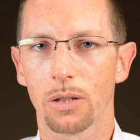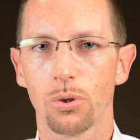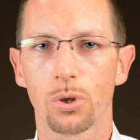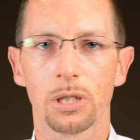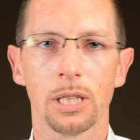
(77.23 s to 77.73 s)

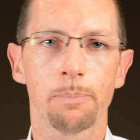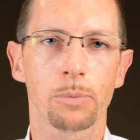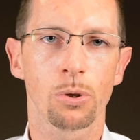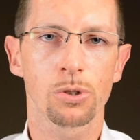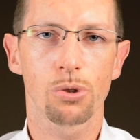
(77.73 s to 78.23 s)
to
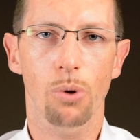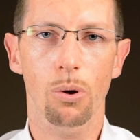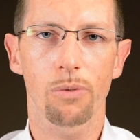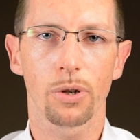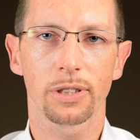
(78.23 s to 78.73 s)
keep
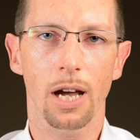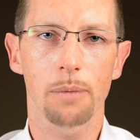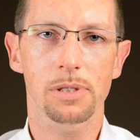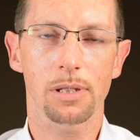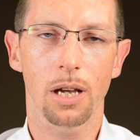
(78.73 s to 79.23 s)
control over
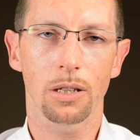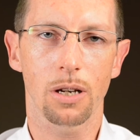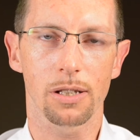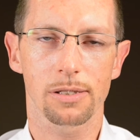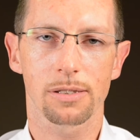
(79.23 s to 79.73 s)
times and
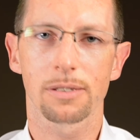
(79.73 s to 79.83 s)
costs.